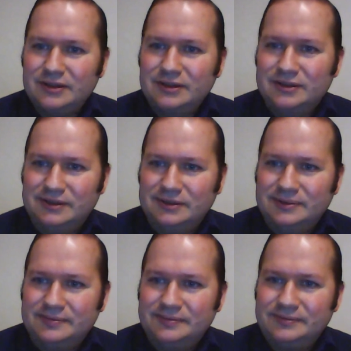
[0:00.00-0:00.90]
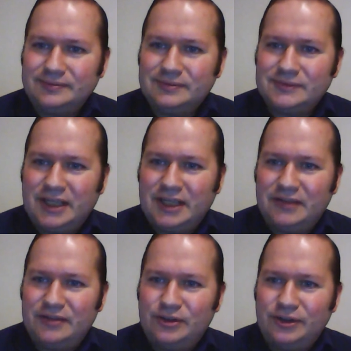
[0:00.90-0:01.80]
Uh,
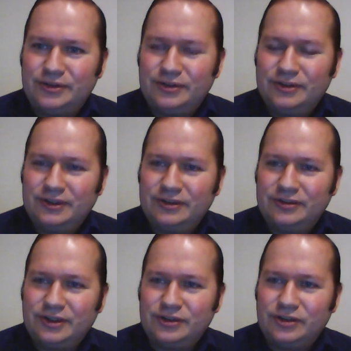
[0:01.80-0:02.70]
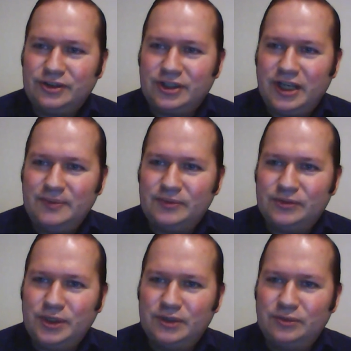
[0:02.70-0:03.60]
Gavin Rogerson says, such a shame.
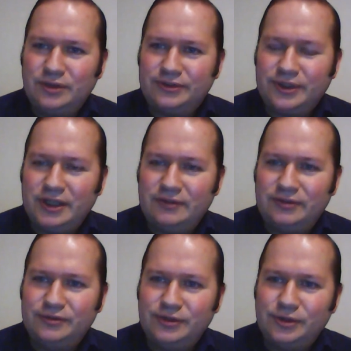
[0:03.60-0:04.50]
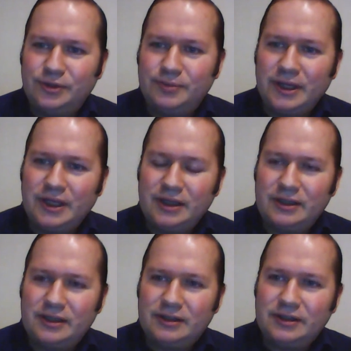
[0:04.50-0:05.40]
Sweden was the heaven of Europe.
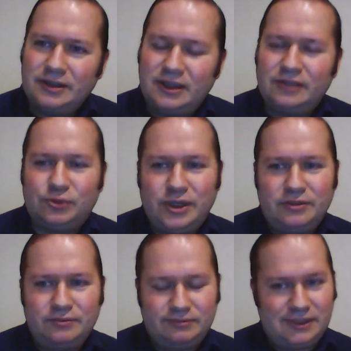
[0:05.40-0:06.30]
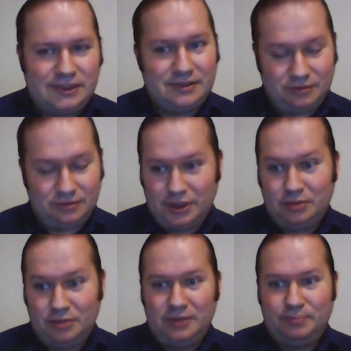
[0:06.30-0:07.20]
Yes, Sweden, well,
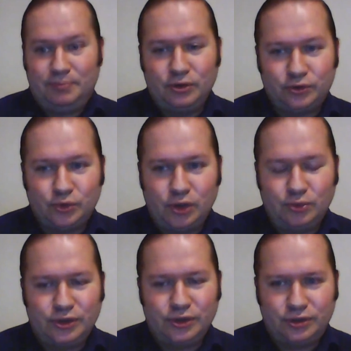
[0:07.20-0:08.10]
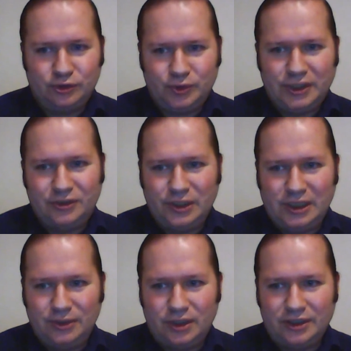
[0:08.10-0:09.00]
I mean, post World War II, Sweden
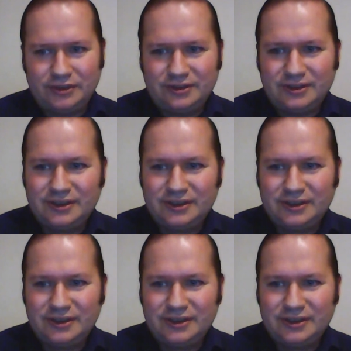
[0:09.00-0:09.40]
really was.